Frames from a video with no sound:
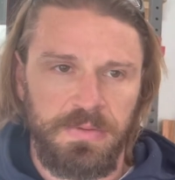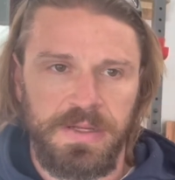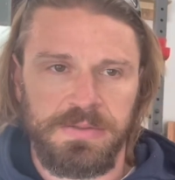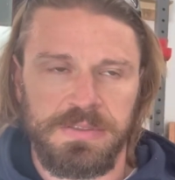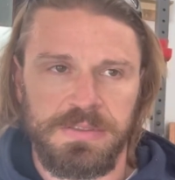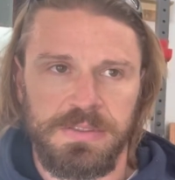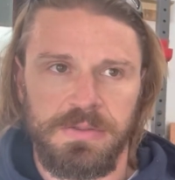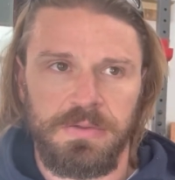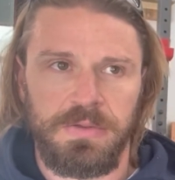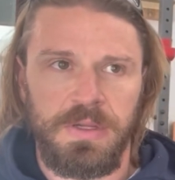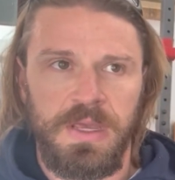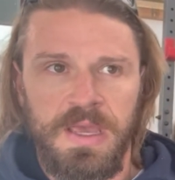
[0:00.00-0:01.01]
else is
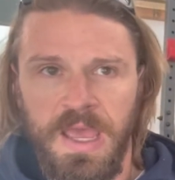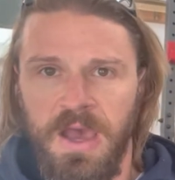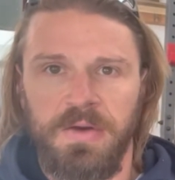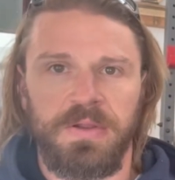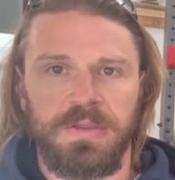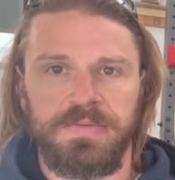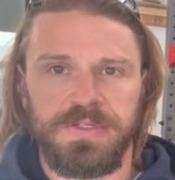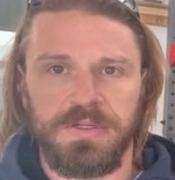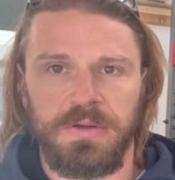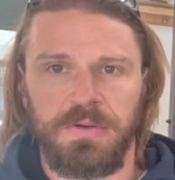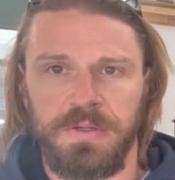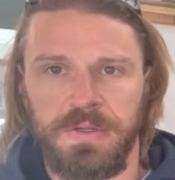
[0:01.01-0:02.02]
doing, how their lifts are
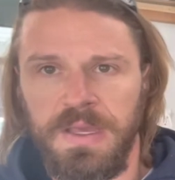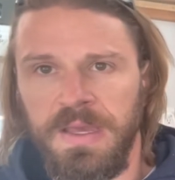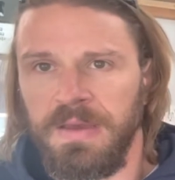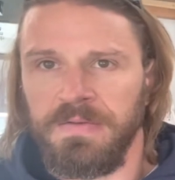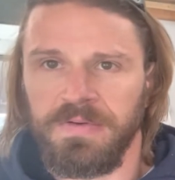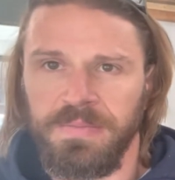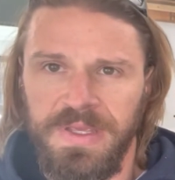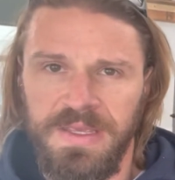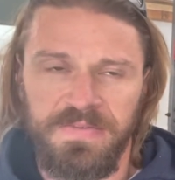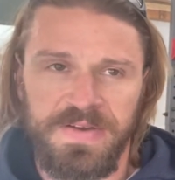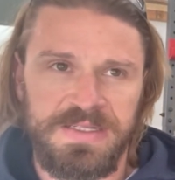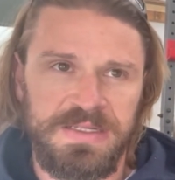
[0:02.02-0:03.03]
going. For me,
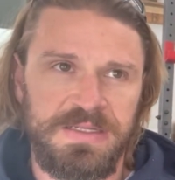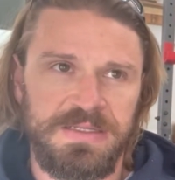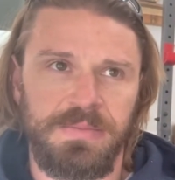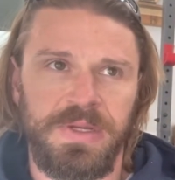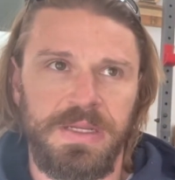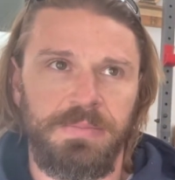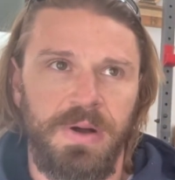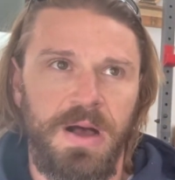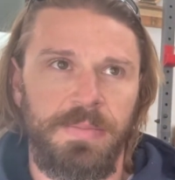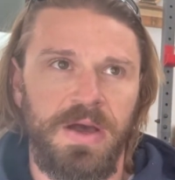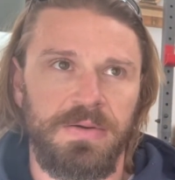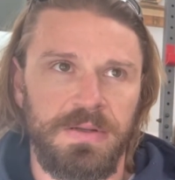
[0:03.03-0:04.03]
if I see somebody bomb
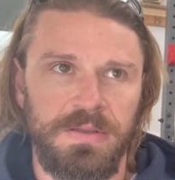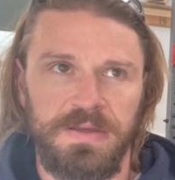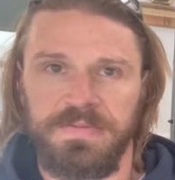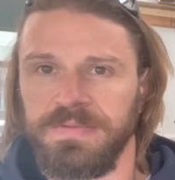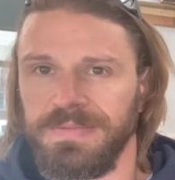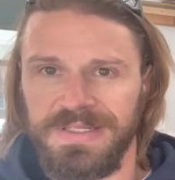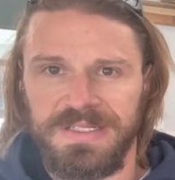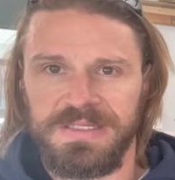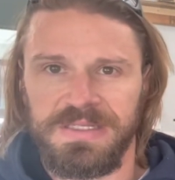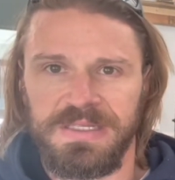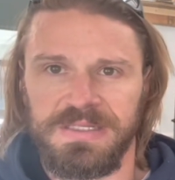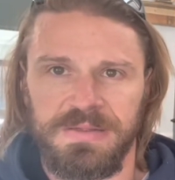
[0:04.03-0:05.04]
out in a lift, it
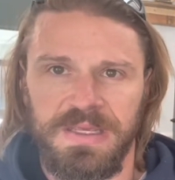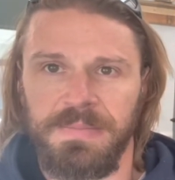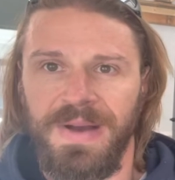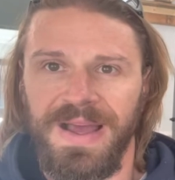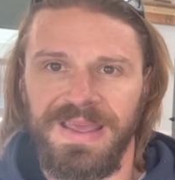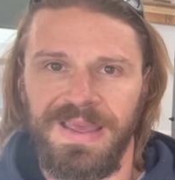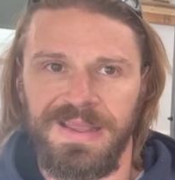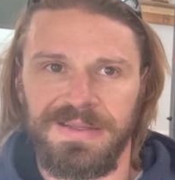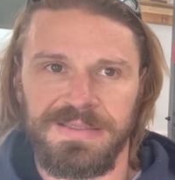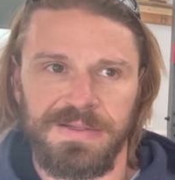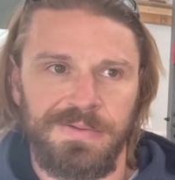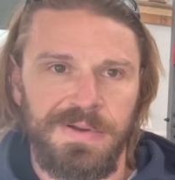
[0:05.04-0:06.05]
just gets in my head.
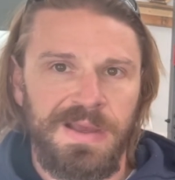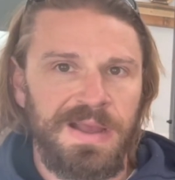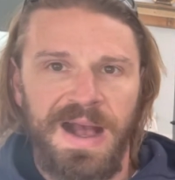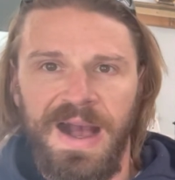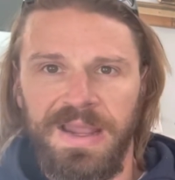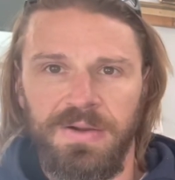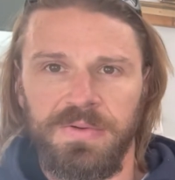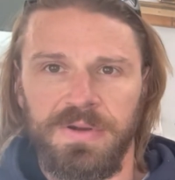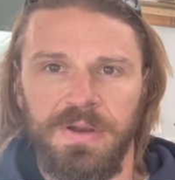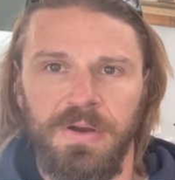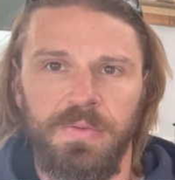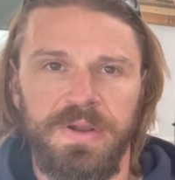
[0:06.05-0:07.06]
So I don't wanna
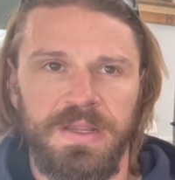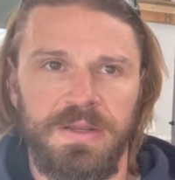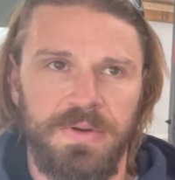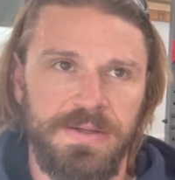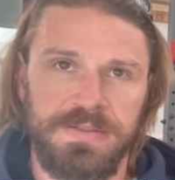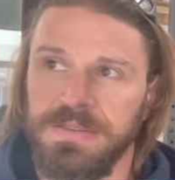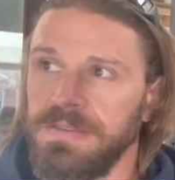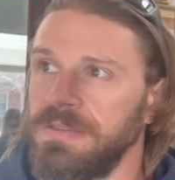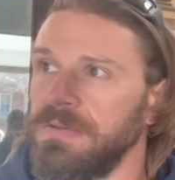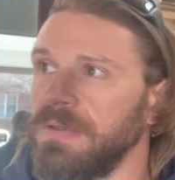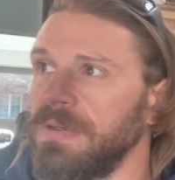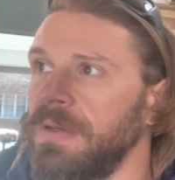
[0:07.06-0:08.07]
know what anyone else is
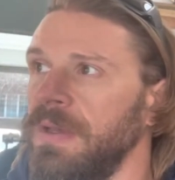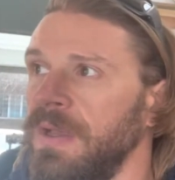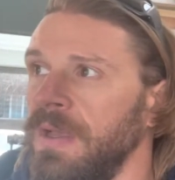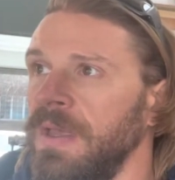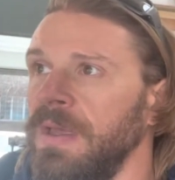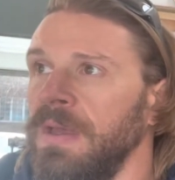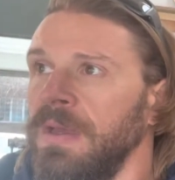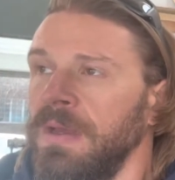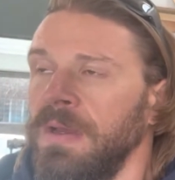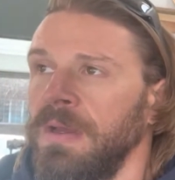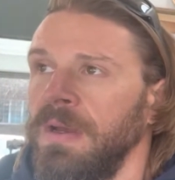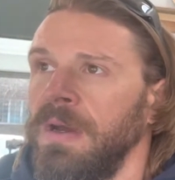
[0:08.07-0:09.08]
doing.
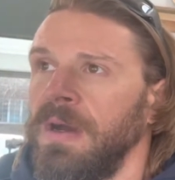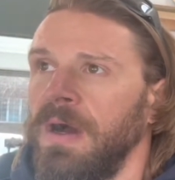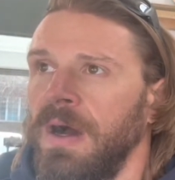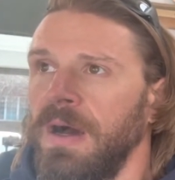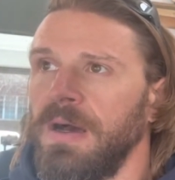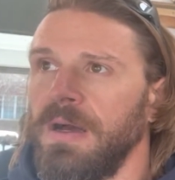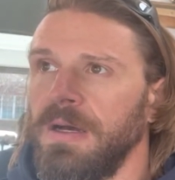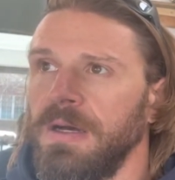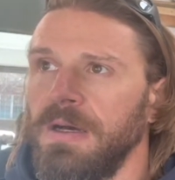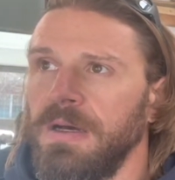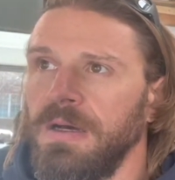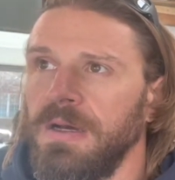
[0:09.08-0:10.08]

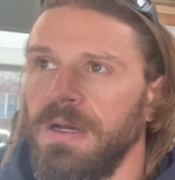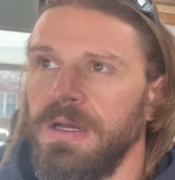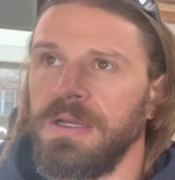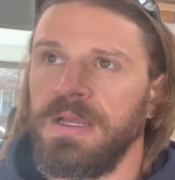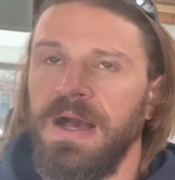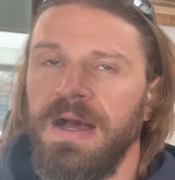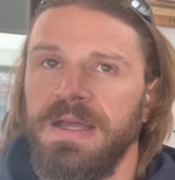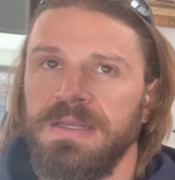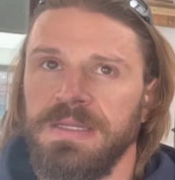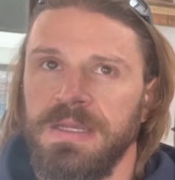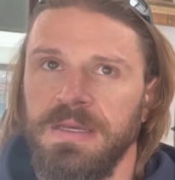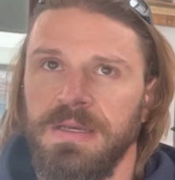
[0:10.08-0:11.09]
Got
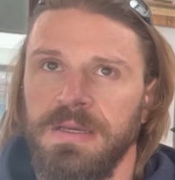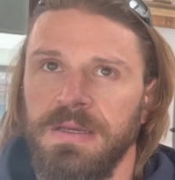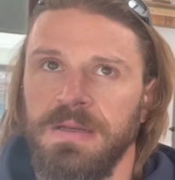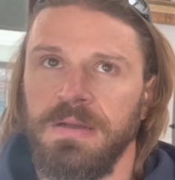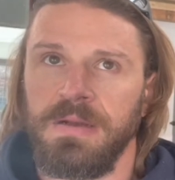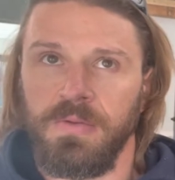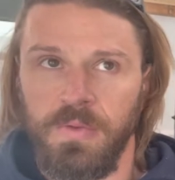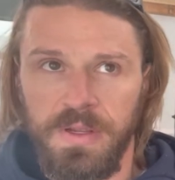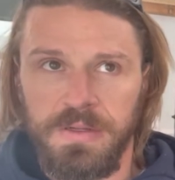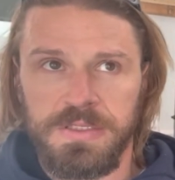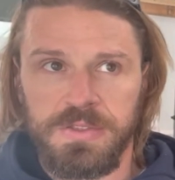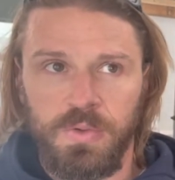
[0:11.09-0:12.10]

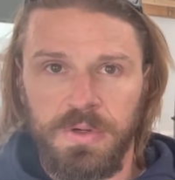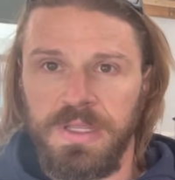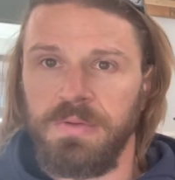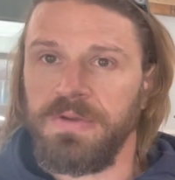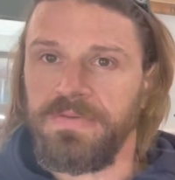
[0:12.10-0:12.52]
120, went